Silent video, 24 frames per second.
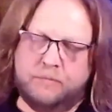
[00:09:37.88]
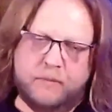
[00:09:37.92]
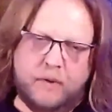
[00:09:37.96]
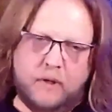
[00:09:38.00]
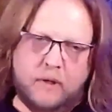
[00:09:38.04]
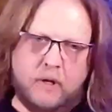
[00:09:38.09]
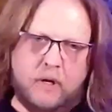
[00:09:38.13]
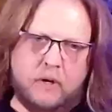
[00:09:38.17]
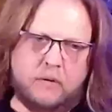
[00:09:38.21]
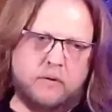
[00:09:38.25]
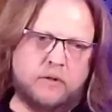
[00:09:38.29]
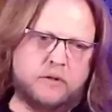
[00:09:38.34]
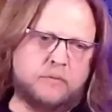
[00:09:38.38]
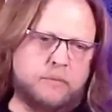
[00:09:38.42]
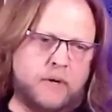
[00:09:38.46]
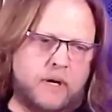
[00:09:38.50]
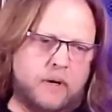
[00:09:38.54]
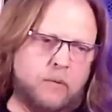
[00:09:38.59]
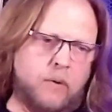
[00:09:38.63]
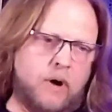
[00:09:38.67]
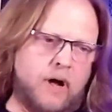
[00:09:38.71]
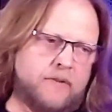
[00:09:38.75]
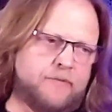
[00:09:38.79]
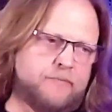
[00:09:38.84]
along with my
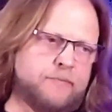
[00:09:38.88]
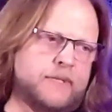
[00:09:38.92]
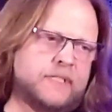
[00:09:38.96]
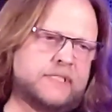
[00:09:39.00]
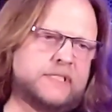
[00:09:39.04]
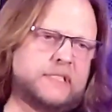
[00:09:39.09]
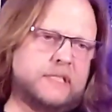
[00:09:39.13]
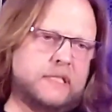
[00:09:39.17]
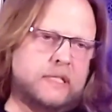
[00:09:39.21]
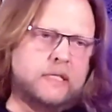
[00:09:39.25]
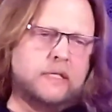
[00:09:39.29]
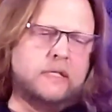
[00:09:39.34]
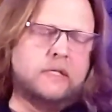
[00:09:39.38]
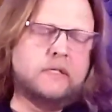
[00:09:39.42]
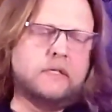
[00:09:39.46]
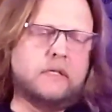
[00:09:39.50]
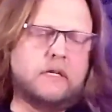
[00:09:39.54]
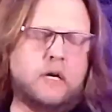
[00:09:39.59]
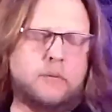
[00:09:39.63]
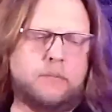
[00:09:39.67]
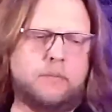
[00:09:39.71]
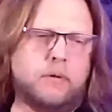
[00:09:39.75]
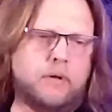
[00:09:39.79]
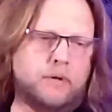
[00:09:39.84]
wife Misty and
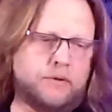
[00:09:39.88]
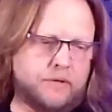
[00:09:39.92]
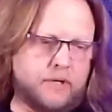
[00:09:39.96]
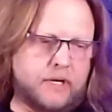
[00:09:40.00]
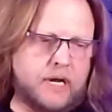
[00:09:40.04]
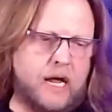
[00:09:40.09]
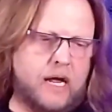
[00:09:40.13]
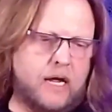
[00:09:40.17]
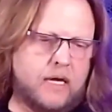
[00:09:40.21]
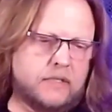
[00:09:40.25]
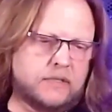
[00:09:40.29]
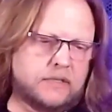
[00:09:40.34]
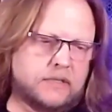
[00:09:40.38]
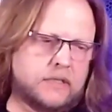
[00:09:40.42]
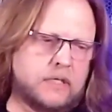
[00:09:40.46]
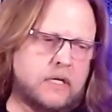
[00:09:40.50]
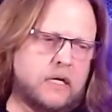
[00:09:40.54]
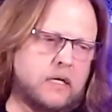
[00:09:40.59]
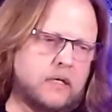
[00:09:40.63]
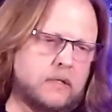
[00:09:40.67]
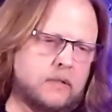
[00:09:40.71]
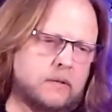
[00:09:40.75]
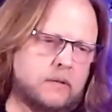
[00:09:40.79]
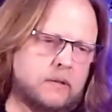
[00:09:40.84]
a couple other guys.
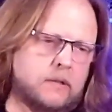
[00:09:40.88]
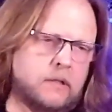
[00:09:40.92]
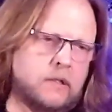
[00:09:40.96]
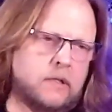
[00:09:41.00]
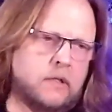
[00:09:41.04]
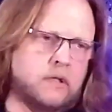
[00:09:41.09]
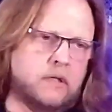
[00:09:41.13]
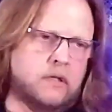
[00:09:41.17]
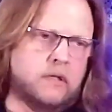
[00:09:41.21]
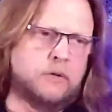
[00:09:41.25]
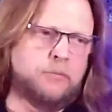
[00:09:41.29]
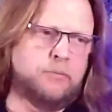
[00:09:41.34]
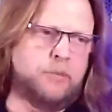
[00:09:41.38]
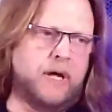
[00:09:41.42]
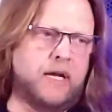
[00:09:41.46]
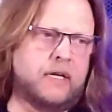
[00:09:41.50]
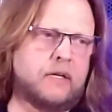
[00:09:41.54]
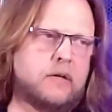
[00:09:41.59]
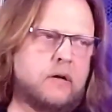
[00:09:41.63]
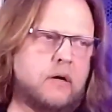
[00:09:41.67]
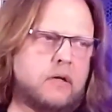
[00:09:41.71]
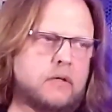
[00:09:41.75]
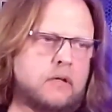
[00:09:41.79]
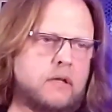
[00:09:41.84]
A
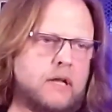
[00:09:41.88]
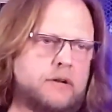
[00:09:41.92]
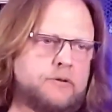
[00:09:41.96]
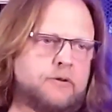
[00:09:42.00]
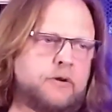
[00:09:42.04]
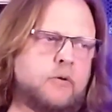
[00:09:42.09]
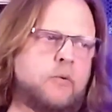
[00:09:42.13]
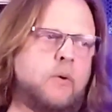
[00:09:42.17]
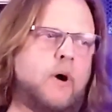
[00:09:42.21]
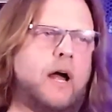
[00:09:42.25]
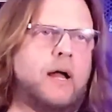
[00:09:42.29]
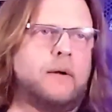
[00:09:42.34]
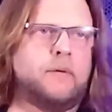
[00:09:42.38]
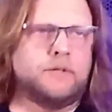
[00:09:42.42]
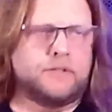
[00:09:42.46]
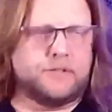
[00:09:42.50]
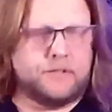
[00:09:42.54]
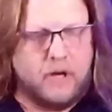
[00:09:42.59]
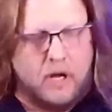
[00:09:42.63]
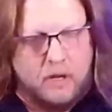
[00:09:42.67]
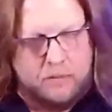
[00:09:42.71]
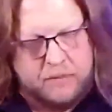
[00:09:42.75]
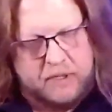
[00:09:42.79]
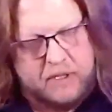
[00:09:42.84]
band called Electric Wine, which
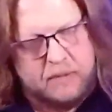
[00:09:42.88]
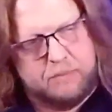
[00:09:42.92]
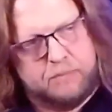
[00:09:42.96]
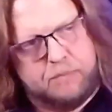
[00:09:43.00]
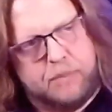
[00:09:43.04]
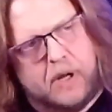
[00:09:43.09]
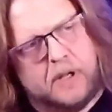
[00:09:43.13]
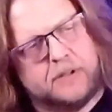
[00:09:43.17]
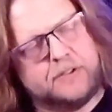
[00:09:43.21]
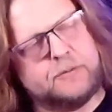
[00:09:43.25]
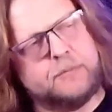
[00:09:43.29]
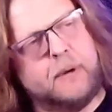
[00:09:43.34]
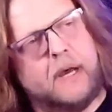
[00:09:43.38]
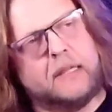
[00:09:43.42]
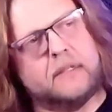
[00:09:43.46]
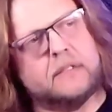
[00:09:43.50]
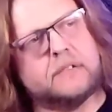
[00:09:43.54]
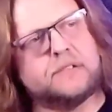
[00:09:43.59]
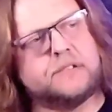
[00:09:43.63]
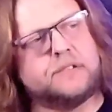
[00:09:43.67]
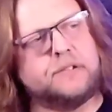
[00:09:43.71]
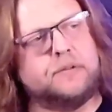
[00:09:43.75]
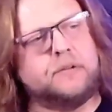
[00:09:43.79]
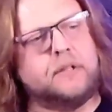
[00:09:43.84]
taught me a bunch about
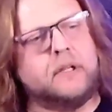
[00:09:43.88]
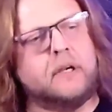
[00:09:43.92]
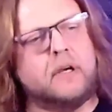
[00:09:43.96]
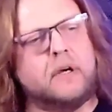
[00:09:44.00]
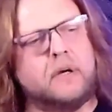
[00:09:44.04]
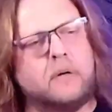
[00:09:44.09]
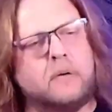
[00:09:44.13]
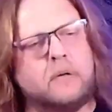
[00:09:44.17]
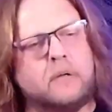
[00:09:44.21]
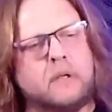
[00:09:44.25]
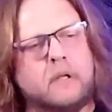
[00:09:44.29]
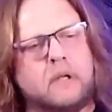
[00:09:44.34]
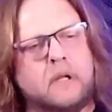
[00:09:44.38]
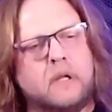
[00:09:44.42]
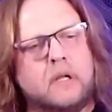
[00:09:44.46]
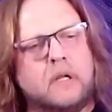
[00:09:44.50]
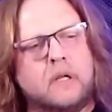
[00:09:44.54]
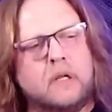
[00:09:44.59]
the studio and